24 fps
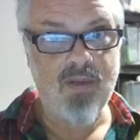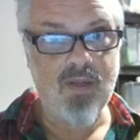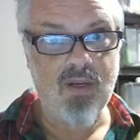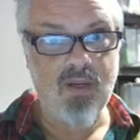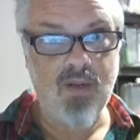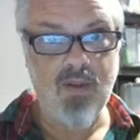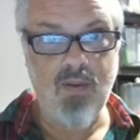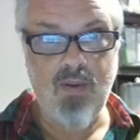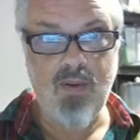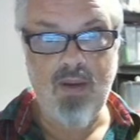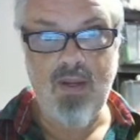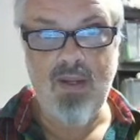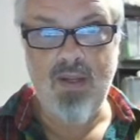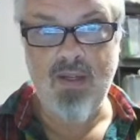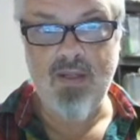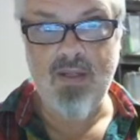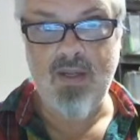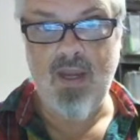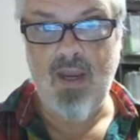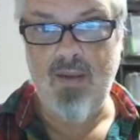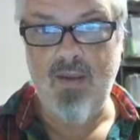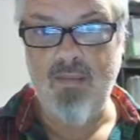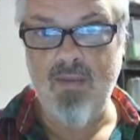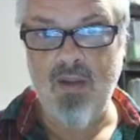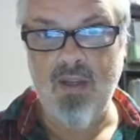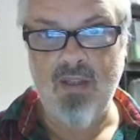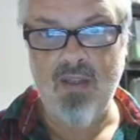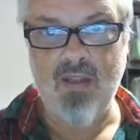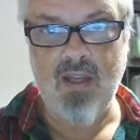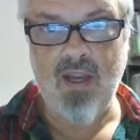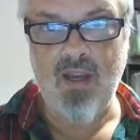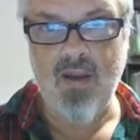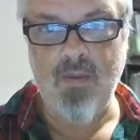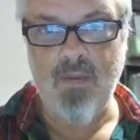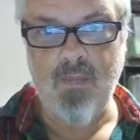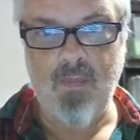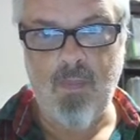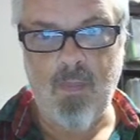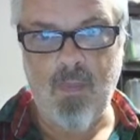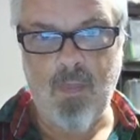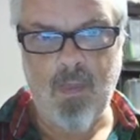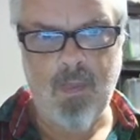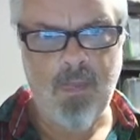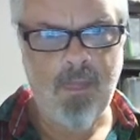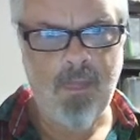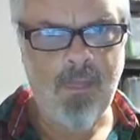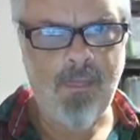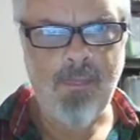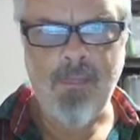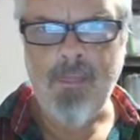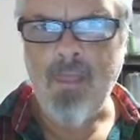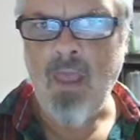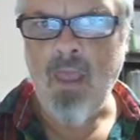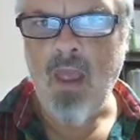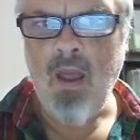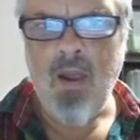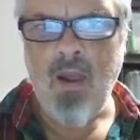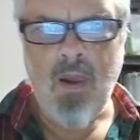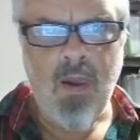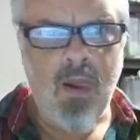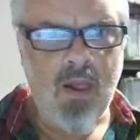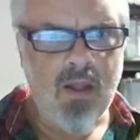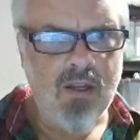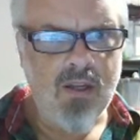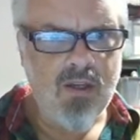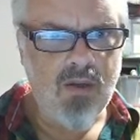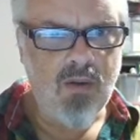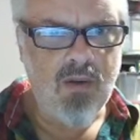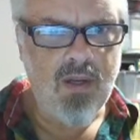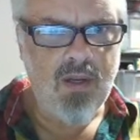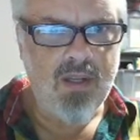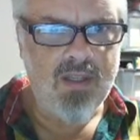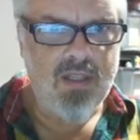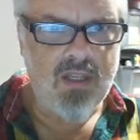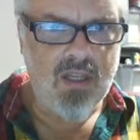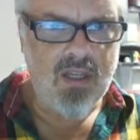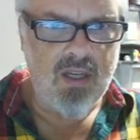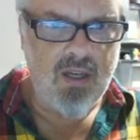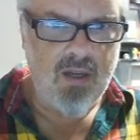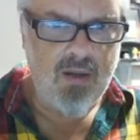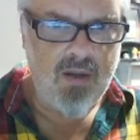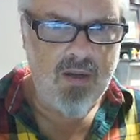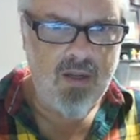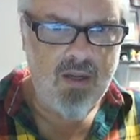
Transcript: of the way this game does that. So let's see.